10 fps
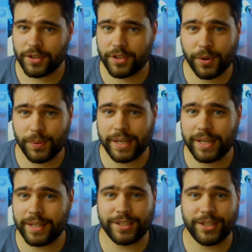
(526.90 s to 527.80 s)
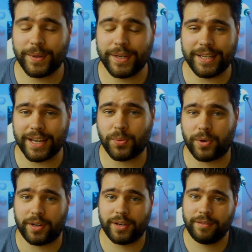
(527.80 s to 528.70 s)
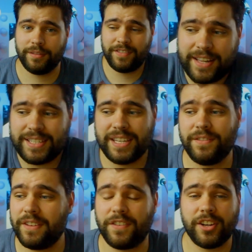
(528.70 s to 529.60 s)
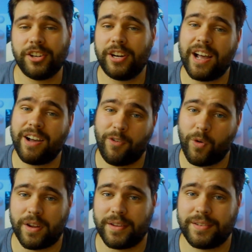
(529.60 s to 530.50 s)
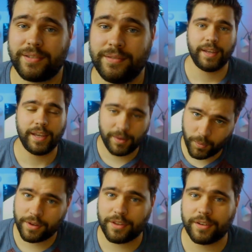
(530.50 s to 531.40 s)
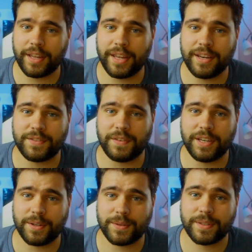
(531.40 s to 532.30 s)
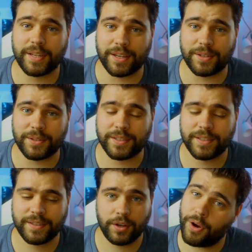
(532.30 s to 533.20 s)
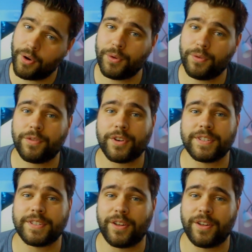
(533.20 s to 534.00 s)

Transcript: There's no need to do any guesswork. Fat TV figured it out for us in one of their latest videos titled Goku vs